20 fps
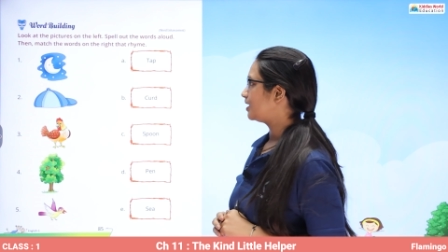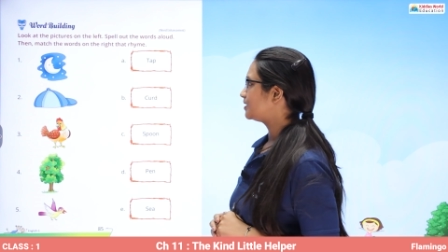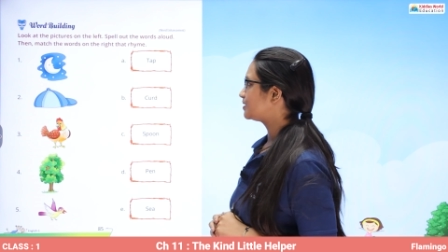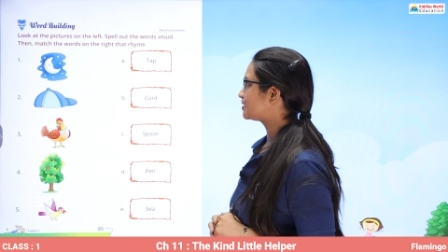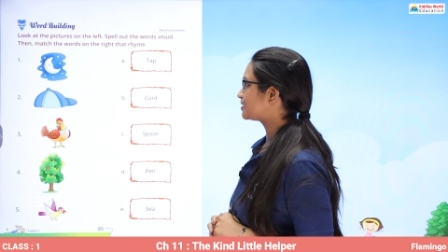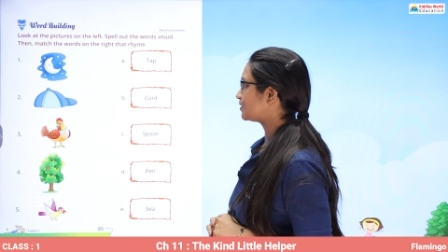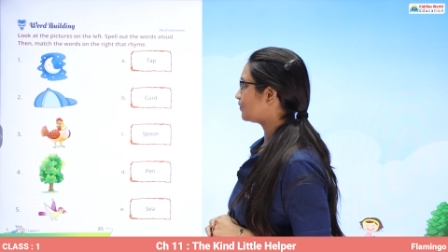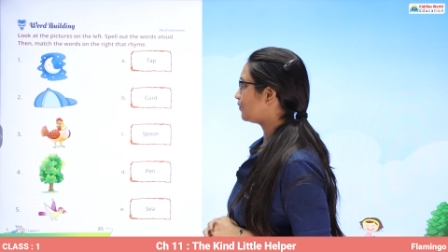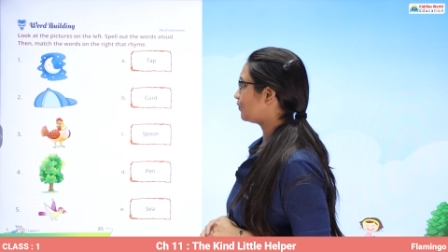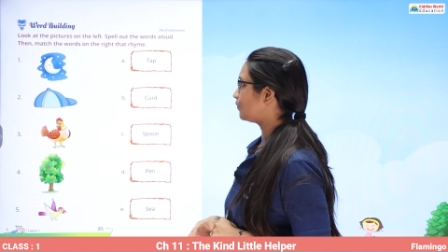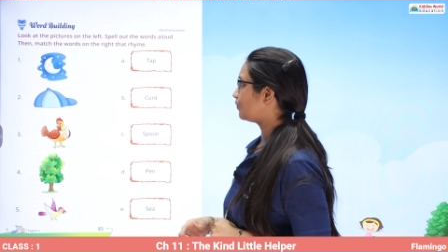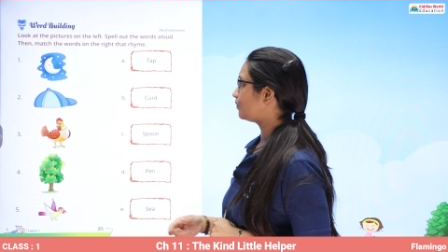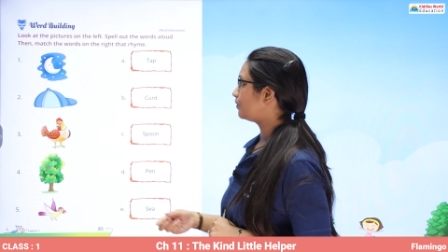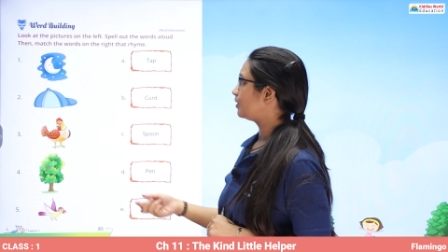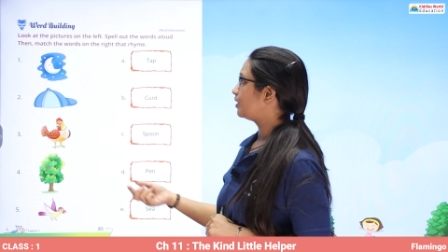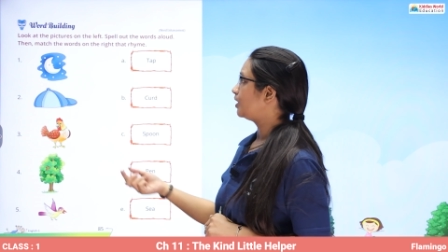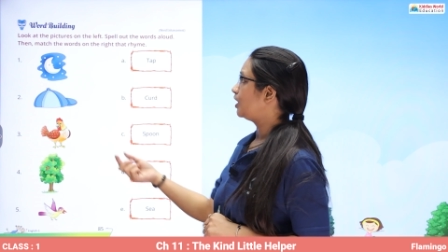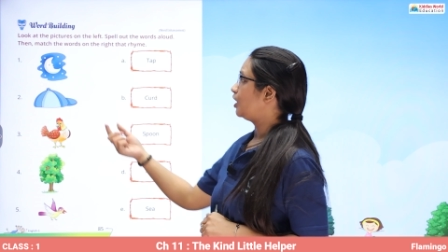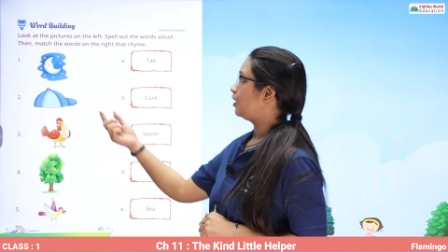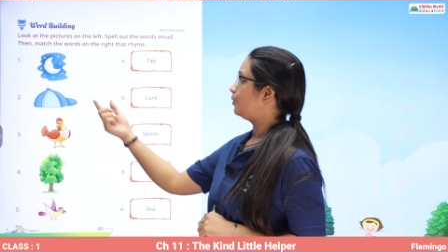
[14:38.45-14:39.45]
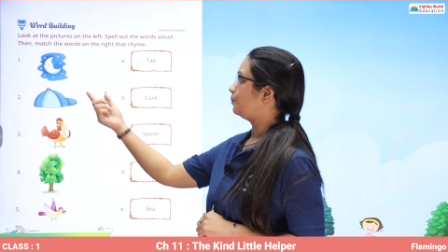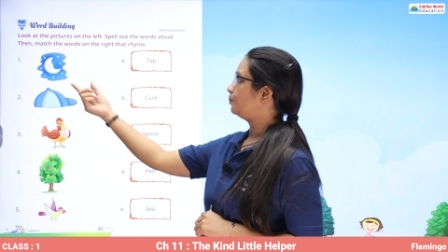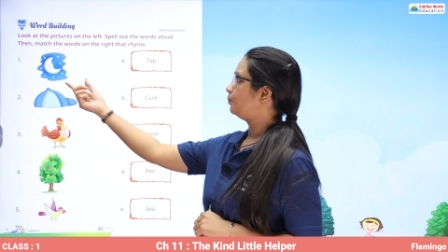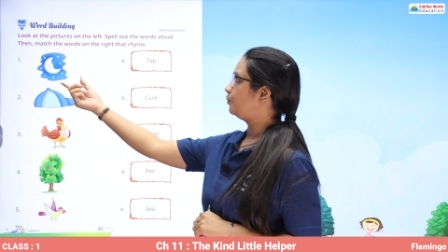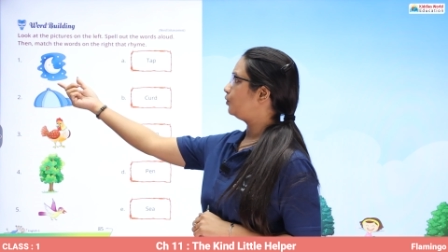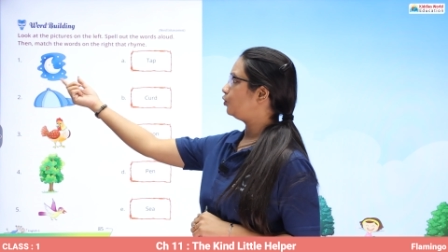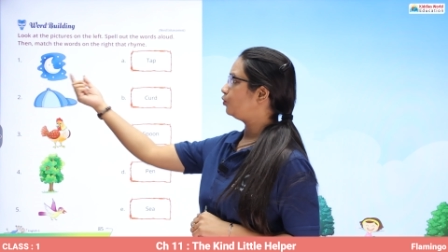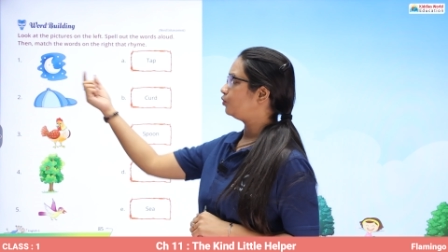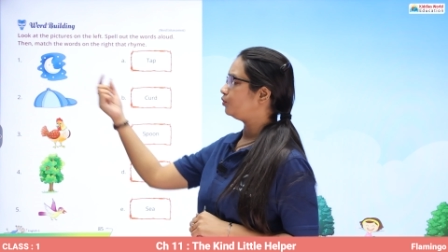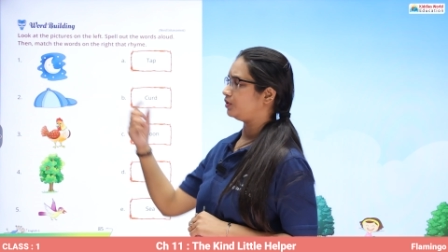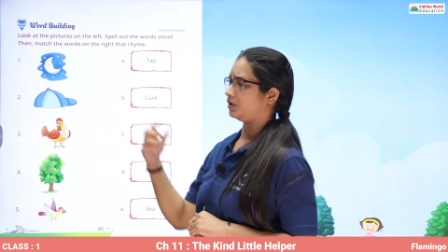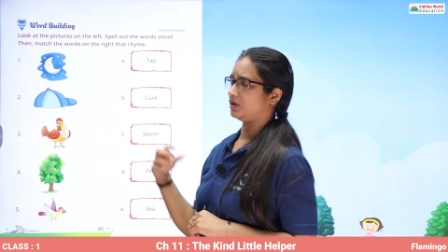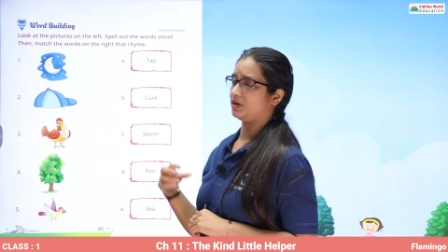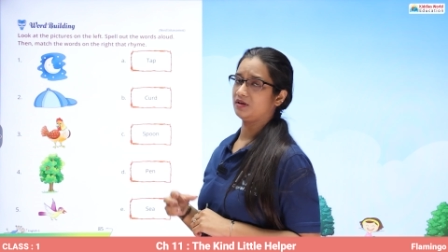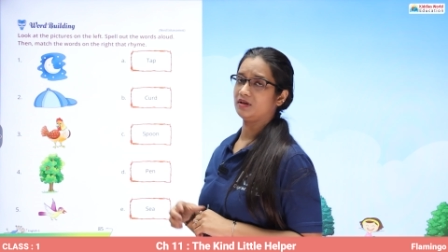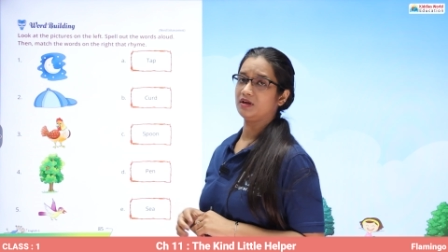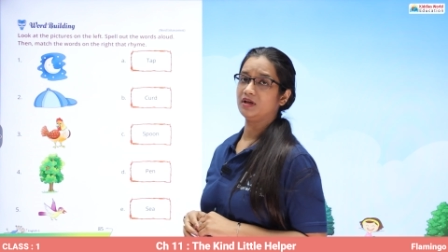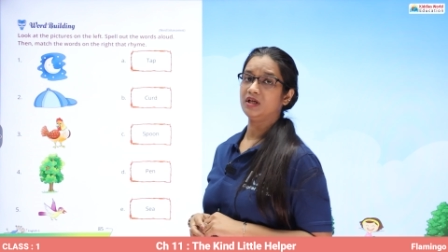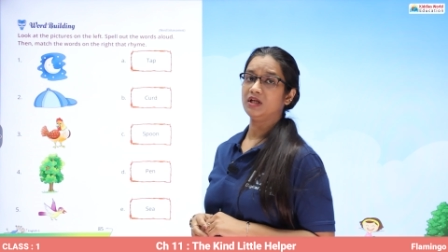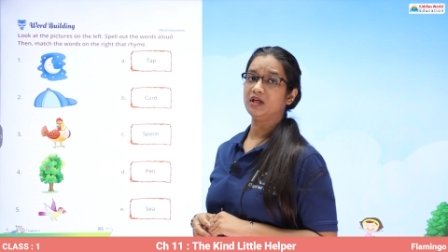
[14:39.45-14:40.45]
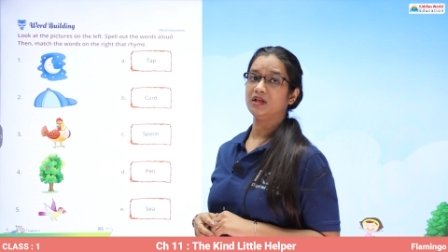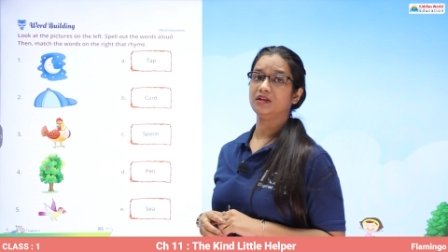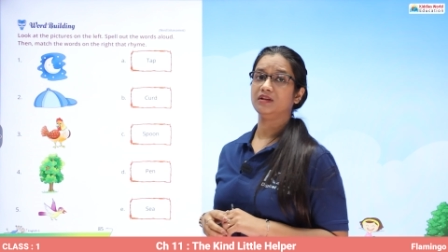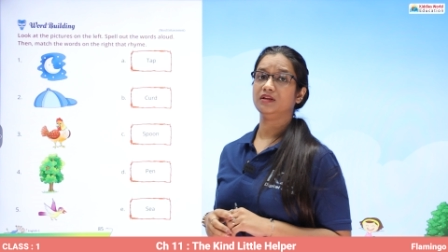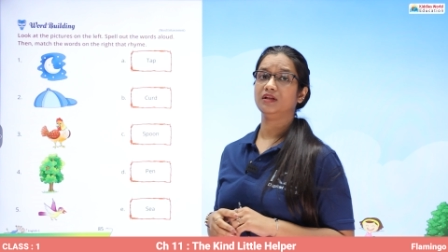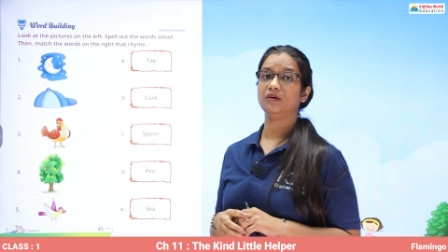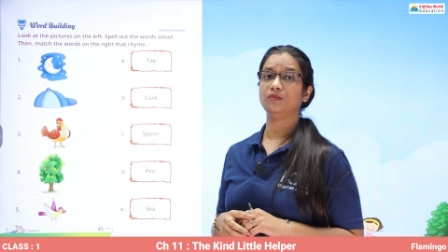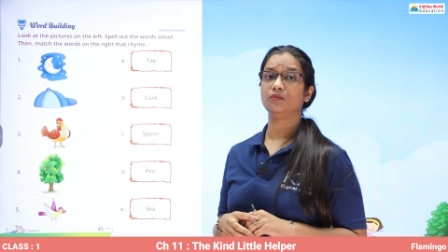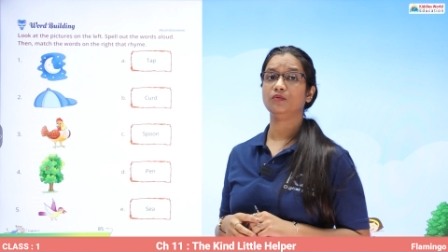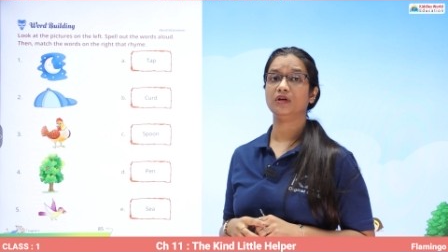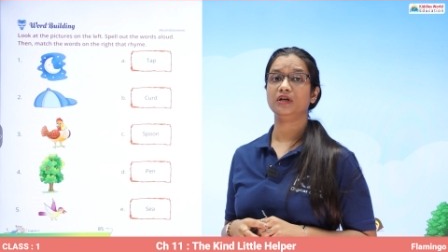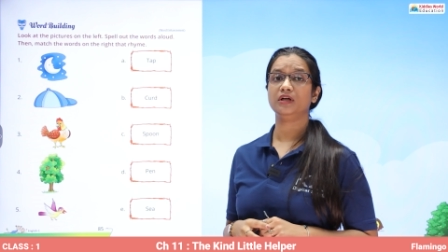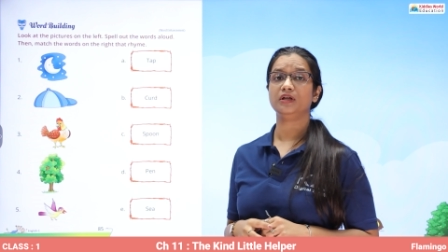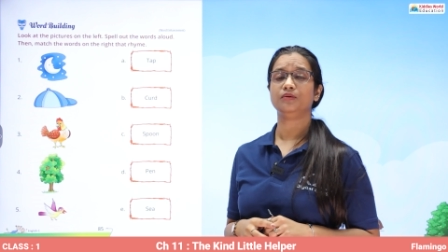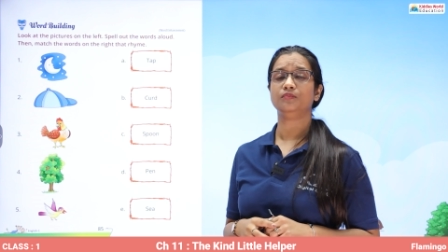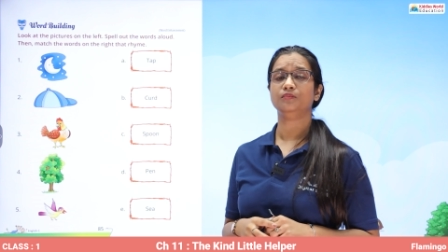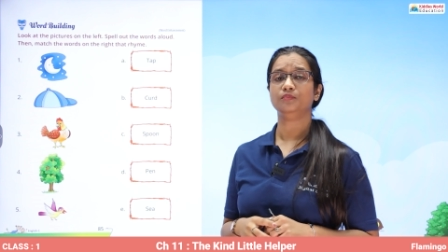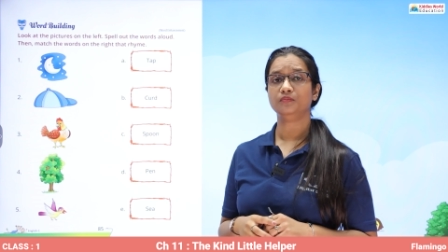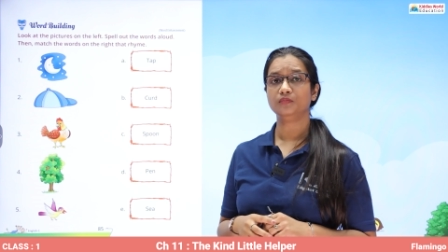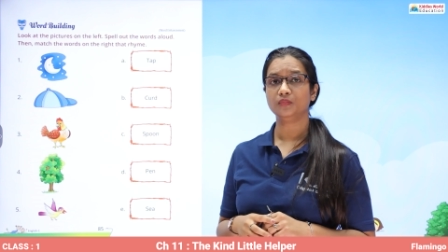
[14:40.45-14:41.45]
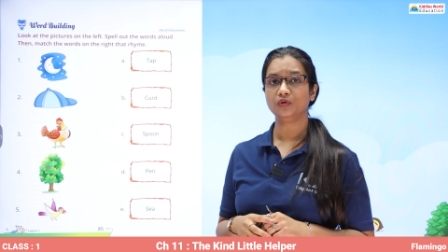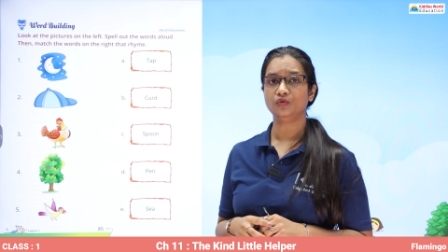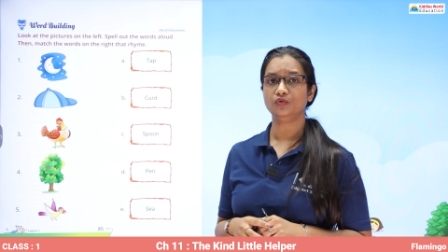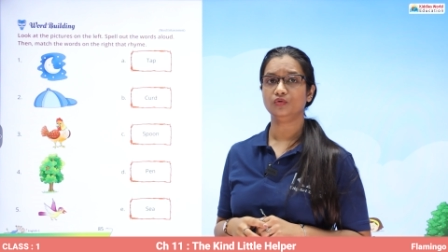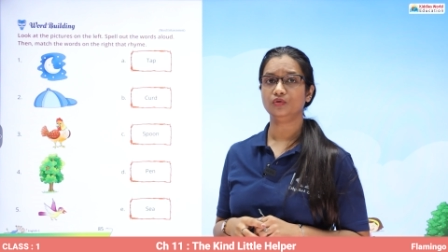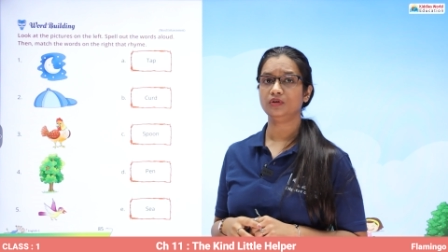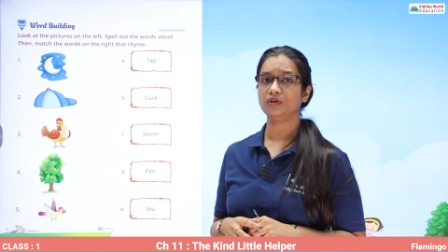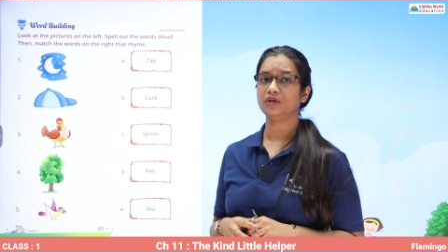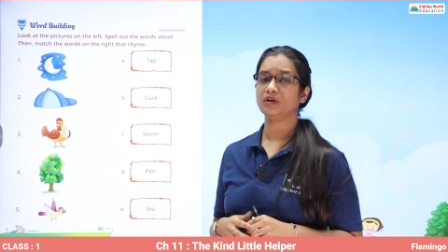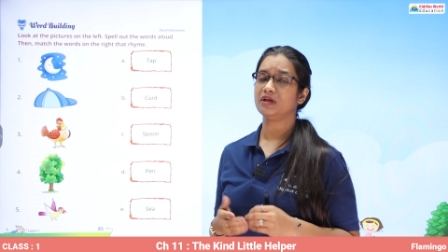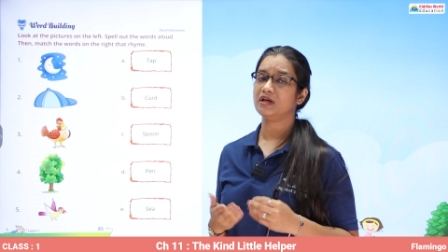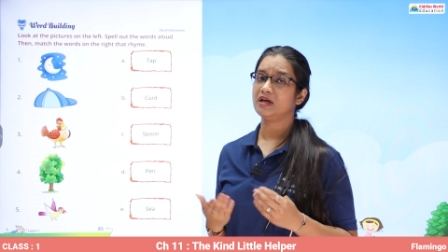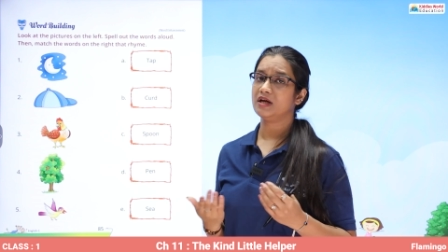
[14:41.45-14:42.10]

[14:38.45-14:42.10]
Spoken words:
So moon, the word moon